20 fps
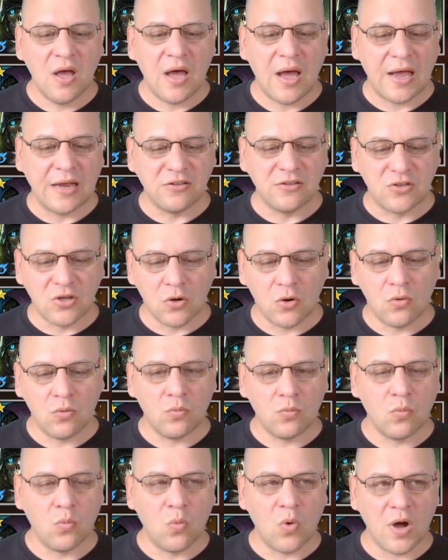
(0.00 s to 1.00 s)
I don't
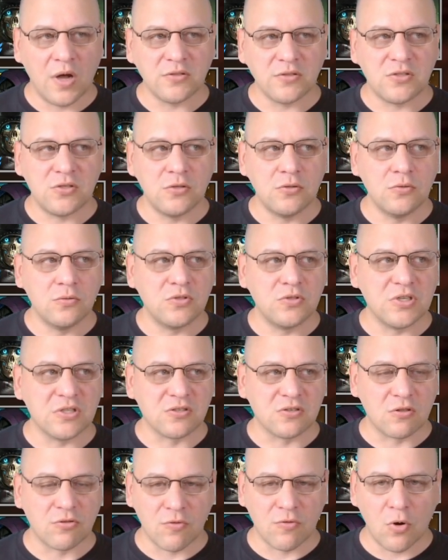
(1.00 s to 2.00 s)
want to
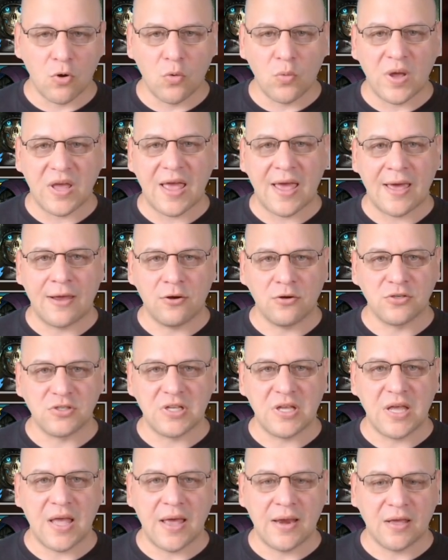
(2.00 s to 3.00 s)
just throw away
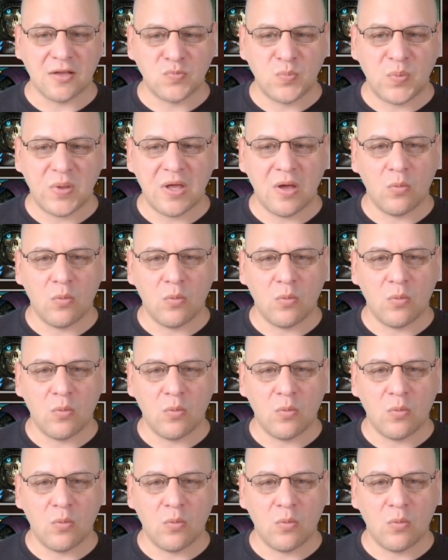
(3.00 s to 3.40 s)
energy and XP.